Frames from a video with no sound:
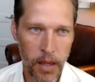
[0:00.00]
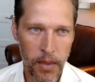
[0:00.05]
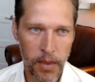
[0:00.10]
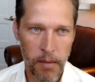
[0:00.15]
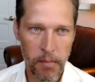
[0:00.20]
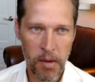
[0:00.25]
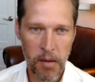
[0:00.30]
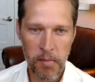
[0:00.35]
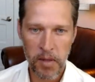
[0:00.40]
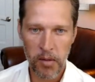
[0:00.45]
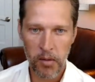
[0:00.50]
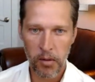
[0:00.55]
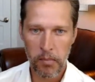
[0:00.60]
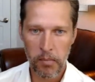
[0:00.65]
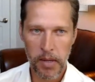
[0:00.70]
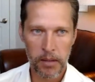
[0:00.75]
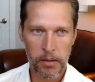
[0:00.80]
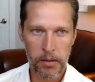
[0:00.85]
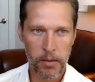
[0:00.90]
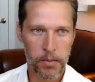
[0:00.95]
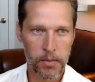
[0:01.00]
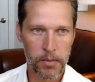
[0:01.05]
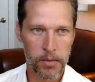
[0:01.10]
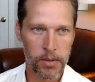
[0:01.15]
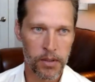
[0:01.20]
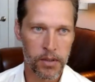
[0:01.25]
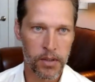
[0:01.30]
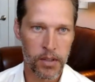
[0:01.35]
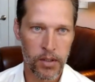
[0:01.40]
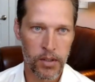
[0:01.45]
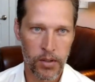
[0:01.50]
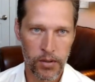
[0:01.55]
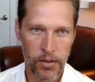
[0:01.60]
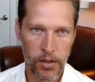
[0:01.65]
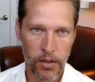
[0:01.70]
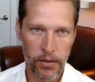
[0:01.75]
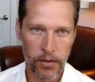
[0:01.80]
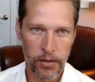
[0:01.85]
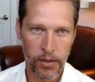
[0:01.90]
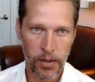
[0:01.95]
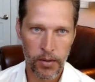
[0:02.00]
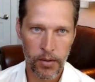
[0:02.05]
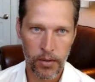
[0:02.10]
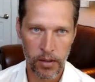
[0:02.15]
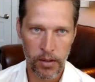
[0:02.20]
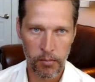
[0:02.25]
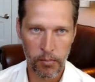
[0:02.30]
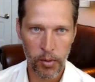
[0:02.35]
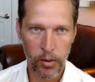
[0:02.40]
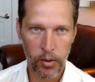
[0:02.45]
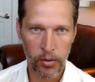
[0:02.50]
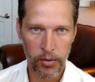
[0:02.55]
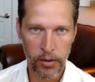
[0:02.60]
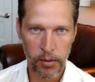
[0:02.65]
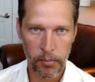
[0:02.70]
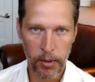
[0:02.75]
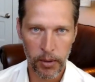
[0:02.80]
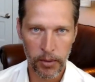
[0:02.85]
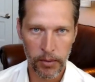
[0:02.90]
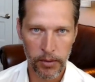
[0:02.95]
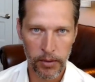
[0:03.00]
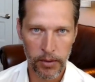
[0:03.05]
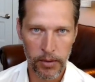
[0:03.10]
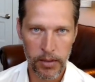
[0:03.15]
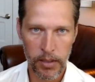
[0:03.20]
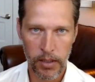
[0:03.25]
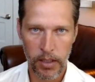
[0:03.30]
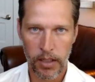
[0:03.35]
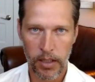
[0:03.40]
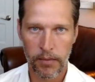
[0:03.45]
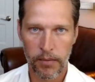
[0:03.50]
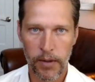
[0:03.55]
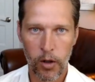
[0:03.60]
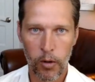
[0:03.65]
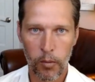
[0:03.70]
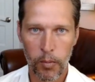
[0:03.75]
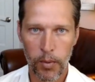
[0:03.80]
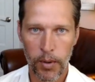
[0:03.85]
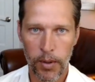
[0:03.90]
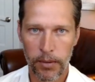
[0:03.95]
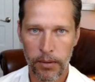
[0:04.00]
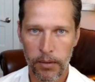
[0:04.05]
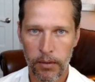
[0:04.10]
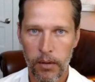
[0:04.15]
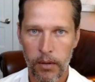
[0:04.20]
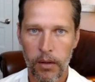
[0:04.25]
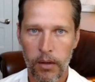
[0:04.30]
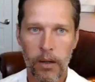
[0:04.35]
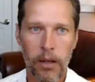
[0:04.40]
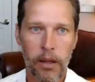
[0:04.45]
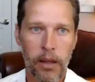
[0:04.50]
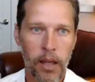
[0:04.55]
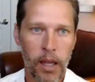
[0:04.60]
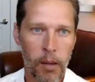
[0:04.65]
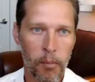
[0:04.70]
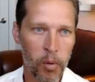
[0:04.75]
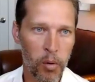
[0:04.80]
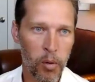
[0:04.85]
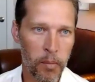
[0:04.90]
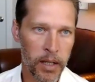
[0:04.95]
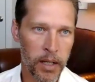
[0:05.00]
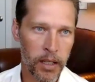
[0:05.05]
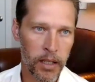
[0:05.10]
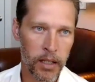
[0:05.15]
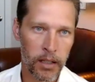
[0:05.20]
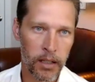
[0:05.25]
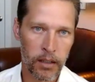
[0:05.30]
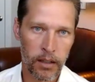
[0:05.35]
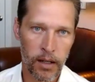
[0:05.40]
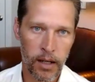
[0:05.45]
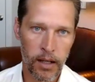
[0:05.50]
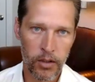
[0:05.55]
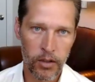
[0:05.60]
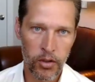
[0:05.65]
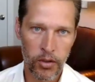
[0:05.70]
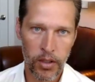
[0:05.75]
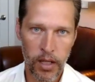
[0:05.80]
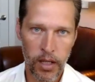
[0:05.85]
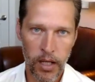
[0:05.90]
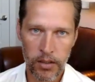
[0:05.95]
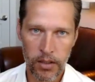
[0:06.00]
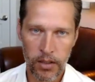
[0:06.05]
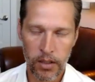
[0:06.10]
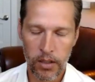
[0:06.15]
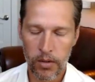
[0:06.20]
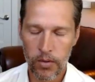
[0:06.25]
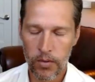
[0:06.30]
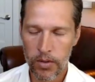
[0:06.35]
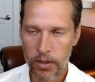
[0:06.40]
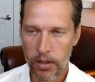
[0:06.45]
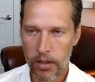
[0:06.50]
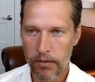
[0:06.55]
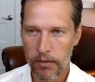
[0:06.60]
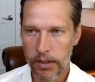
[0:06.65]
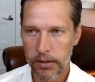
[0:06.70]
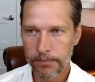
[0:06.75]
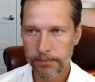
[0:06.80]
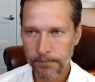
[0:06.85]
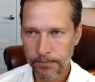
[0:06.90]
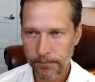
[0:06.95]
They may be able to make those decisions on their own and then pull in the partner to kind of help with implementing it and actually execution of it.